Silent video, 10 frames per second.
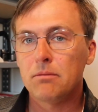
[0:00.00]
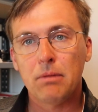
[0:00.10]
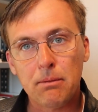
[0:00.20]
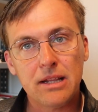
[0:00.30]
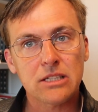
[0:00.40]

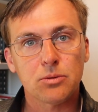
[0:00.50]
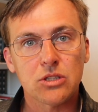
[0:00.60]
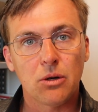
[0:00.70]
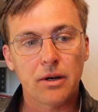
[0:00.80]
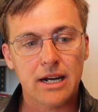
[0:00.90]
Maybe that's what's
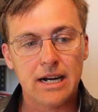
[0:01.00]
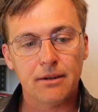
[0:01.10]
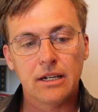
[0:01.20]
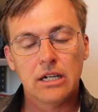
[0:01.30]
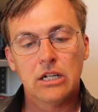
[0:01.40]
going on.
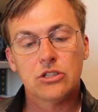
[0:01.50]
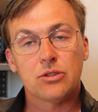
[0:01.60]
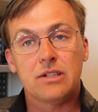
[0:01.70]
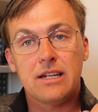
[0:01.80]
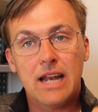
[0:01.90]

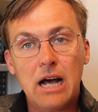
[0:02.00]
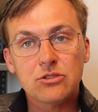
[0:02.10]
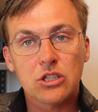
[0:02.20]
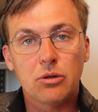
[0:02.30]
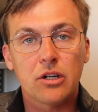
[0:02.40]
So
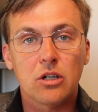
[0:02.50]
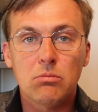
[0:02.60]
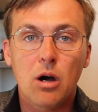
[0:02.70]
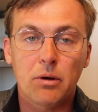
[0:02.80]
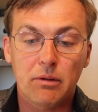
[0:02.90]
now's the critical
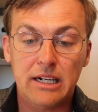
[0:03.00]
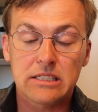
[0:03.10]
moment, right?